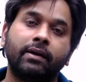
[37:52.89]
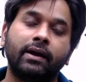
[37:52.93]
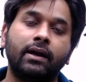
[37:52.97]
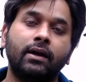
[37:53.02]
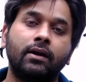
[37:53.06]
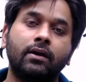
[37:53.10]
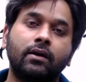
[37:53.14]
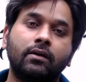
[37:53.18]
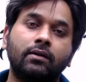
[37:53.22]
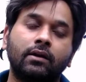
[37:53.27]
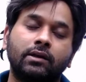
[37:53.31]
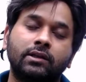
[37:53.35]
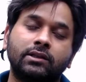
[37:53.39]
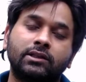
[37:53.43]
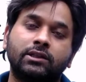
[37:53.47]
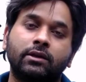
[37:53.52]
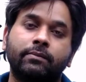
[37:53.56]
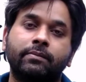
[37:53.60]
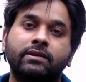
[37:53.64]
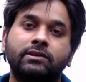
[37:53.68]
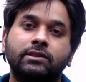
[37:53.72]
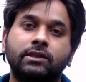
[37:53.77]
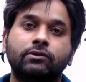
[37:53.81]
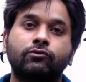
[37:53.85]
internal
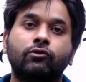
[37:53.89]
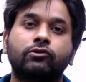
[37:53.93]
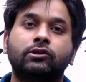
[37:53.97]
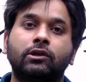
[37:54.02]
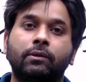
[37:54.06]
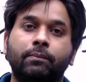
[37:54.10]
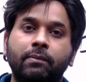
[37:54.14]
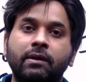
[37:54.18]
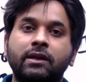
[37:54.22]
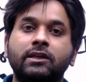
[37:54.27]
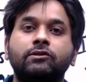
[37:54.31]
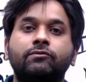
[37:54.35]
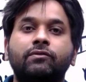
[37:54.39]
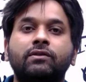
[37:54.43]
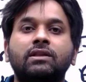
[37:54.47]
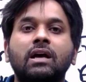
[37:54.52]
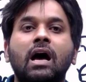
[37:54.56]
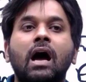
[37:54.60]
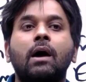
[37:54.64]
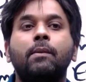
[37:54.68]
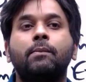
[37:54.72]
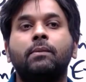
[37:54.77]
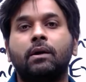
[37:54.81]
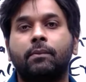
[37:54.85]
disturbances was replaced with
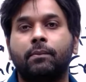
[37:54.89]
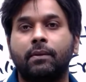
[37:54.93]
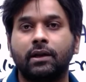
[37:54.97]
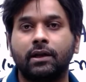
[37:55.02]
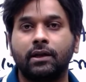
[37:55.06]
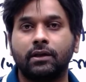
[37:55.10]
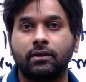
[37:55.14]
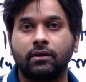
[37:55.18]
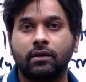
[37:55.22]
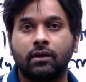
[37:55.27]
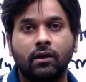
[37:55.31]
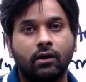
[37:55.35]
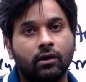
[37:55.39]
armed rebellion.